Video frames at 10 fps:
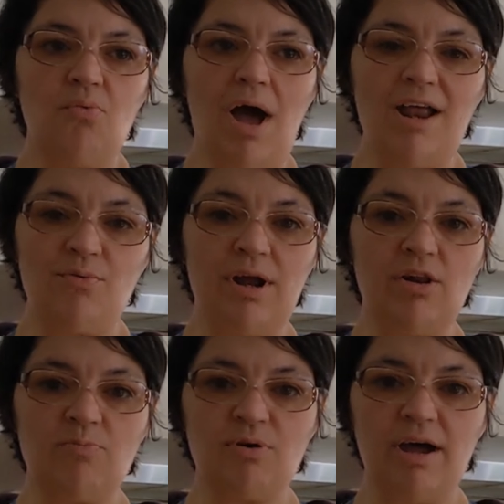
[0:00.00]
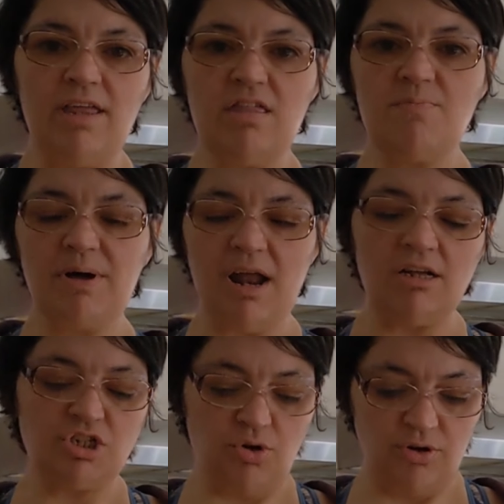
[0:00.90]
at regular price, but I'll
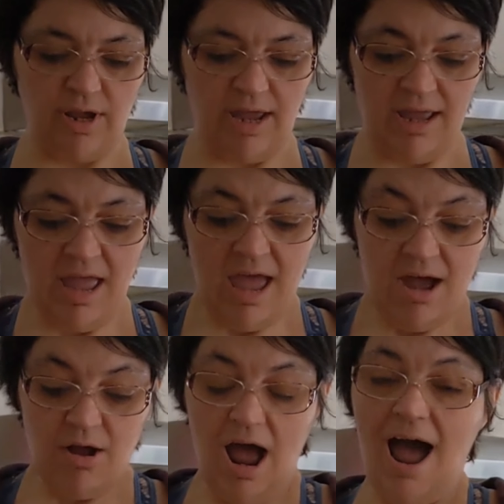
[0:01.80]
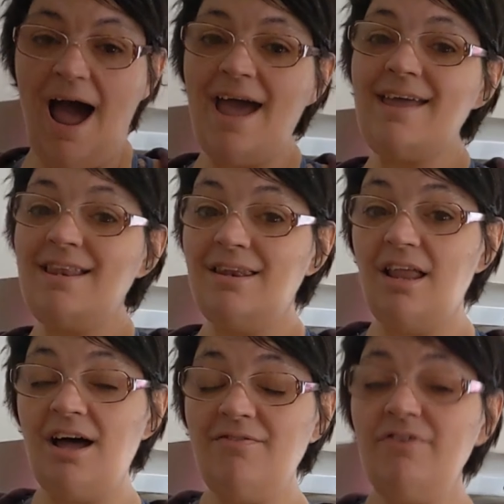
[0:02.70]
show you, okay? I
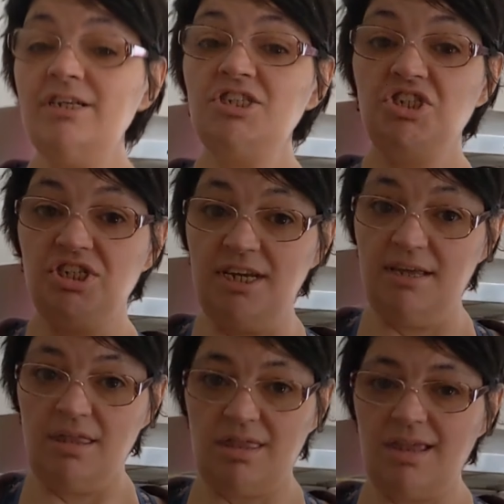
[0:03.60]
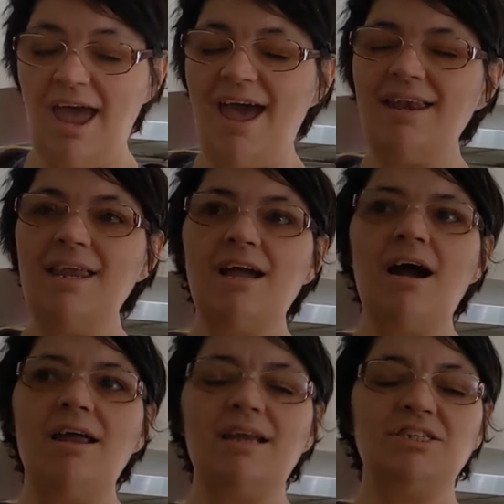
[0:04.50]
love cheese. Any
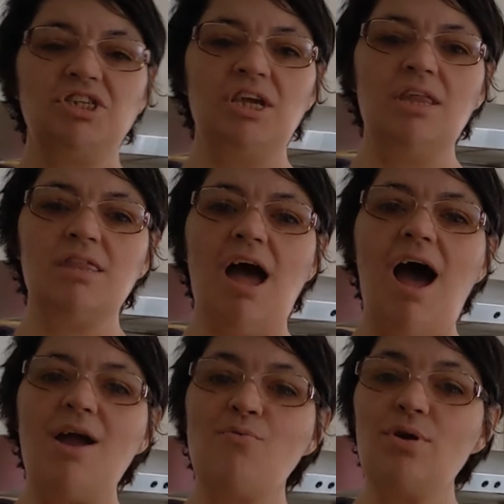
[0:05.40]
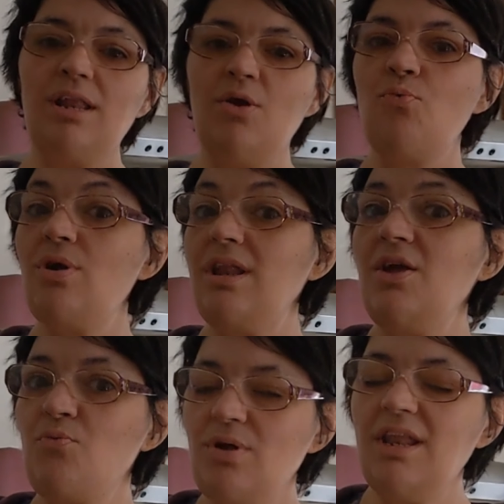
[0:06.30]
kind of cheese I really,
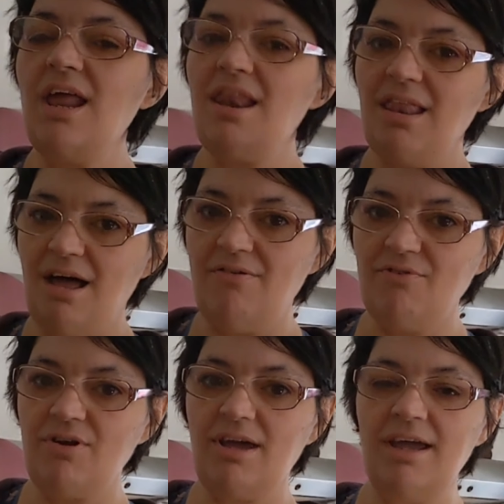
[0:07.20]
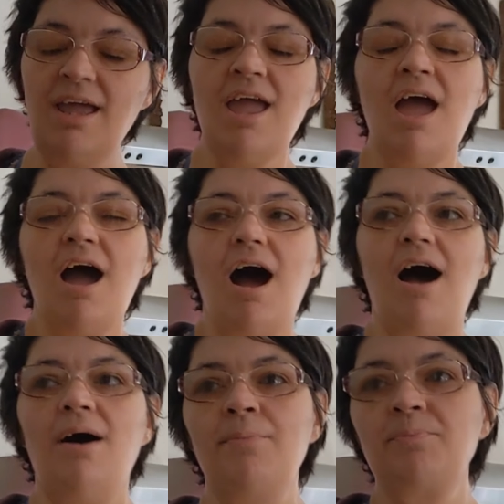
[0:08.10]
really, really love, okay?
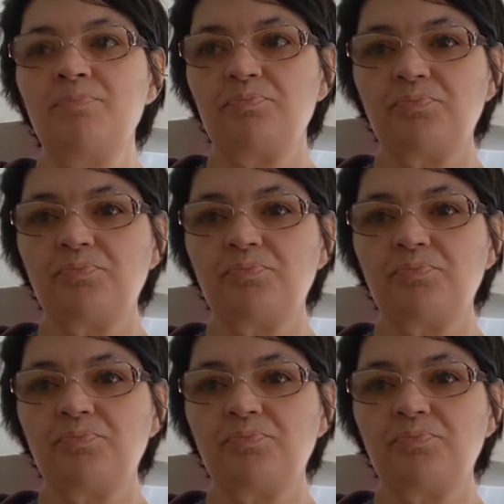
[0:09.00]
Um,